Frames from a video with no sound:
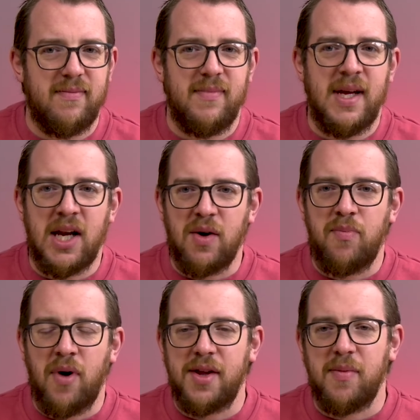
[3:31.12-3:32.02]
You know, he
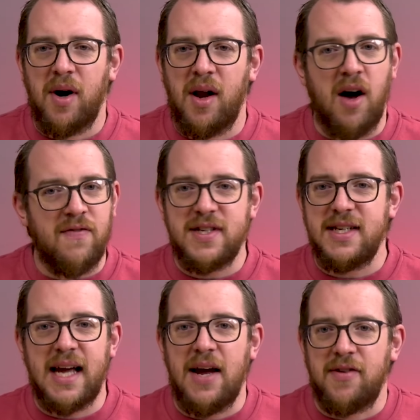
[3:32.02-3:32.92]
brought them on.
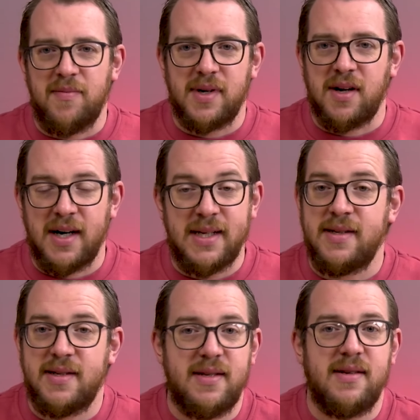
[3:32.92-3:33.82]
Obviously gave them
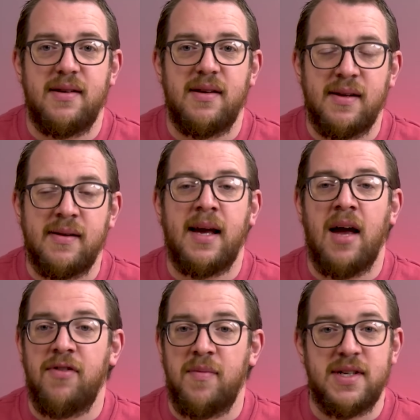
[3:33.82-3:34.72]
guidance,
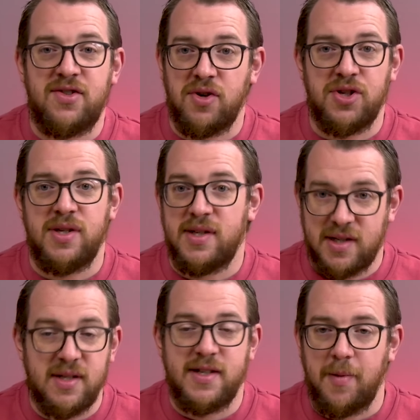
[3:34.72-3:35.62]
gave them instructions
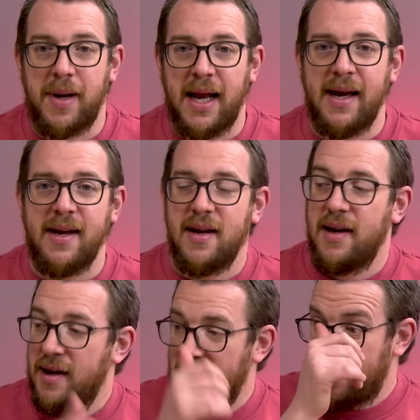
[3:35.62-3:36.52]
to play.
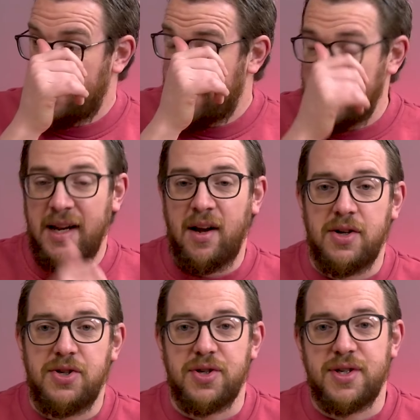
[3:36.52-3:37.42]
And
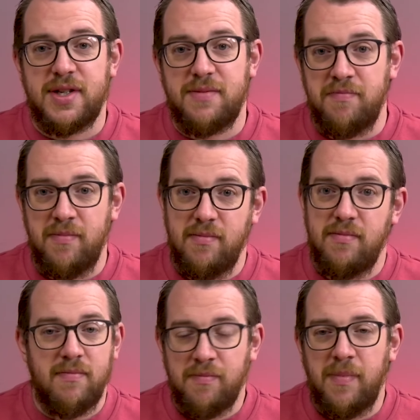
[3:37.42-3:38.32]
not just,
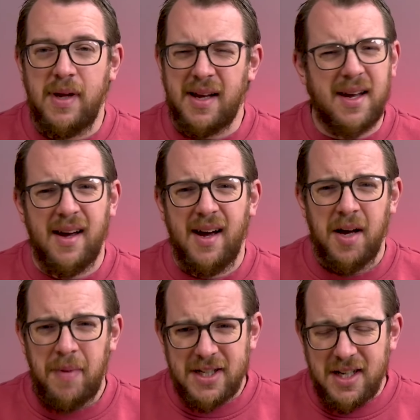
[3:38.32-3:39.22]
like,
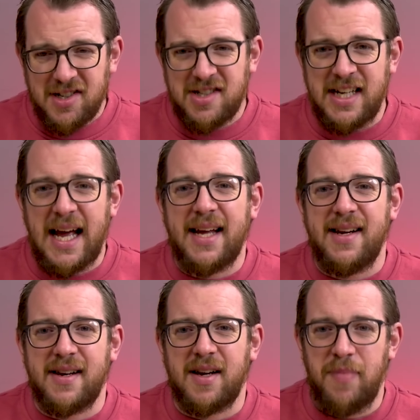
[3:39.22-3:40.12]
imagine your
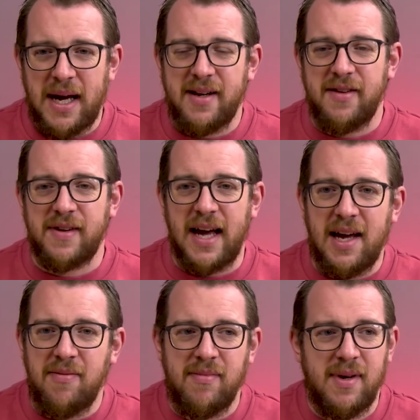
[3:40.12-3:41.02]
second competitive
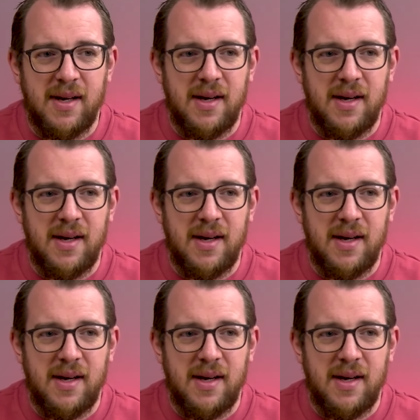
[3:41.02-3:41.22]
game